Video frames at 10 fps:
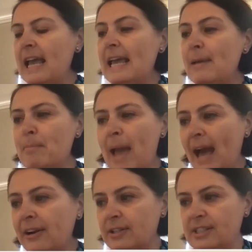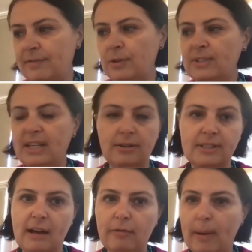It matters if you see
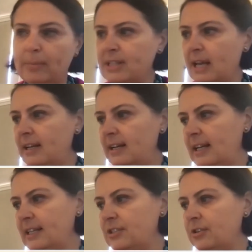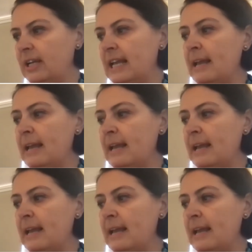yourself represented in history.